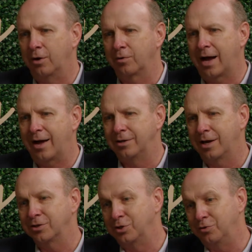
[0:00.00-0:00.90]
God
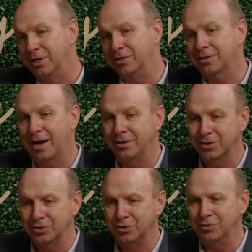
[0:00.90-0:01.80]
does do this, God
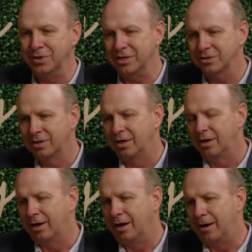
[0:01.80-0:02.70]
doesn't do this.
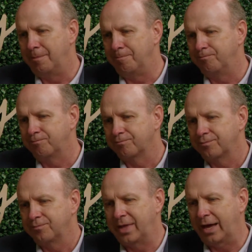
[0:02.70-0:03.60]

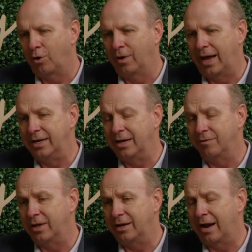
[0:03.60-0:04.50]
That whole idea
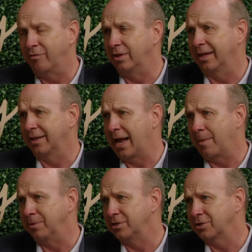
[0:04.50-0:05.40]
of that everything that
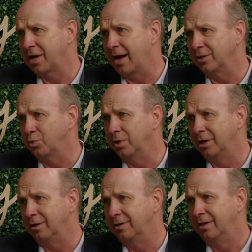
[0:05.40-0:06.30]
happens is God's
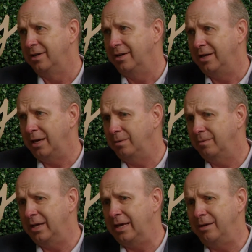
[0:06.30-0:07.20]
will,
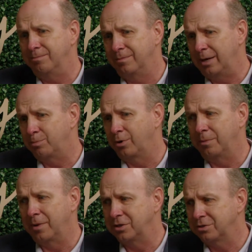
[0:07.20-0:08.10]
he
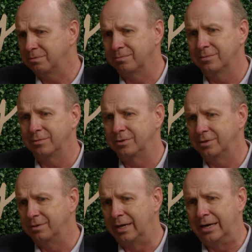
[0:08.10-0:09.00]
pretty much,
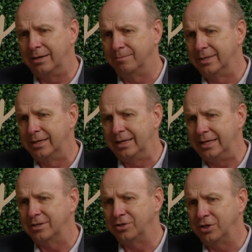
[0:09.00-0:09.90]

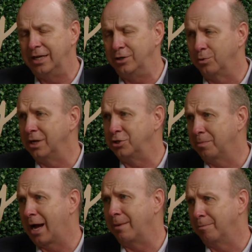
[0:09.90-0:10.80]
he says you need to read your Bible